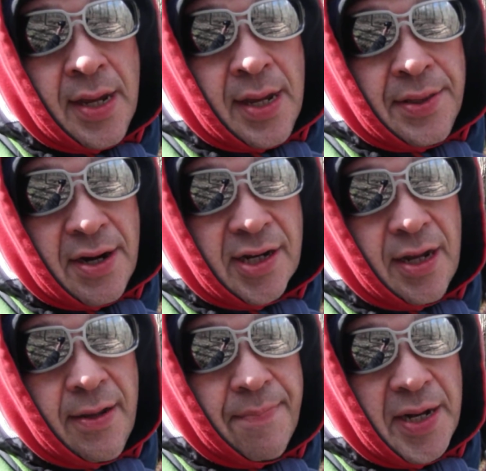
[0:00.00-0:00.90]
there
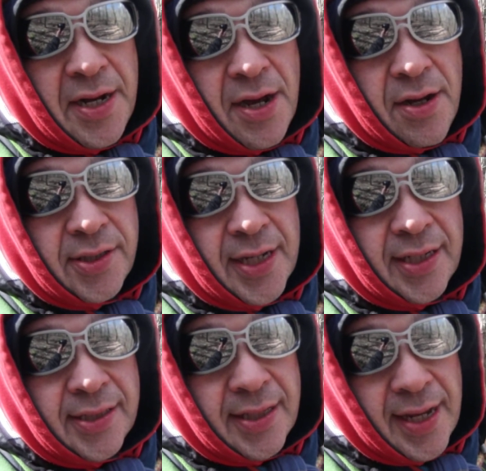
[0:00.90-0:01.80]
can be no
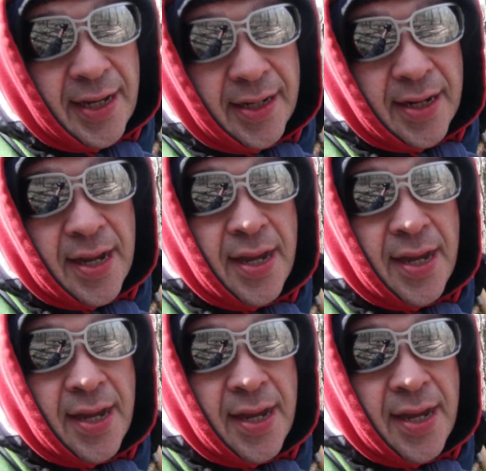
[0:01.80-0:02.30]
such thing